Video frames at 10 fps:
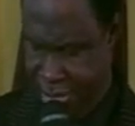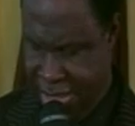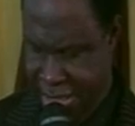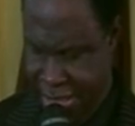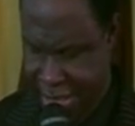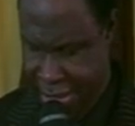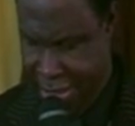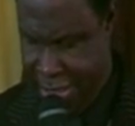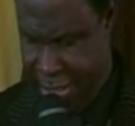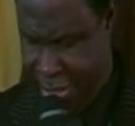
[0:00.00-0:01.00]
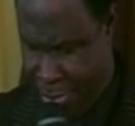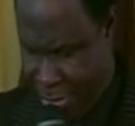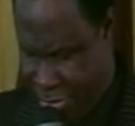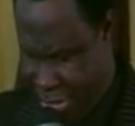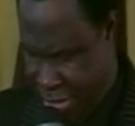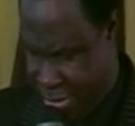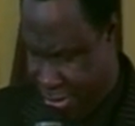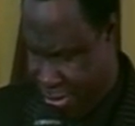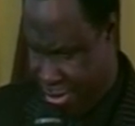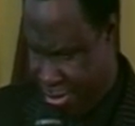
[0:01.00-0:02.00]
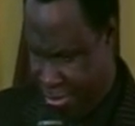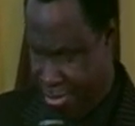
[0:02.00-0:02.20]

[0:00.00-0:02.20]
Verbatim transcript: In the name of Jesus.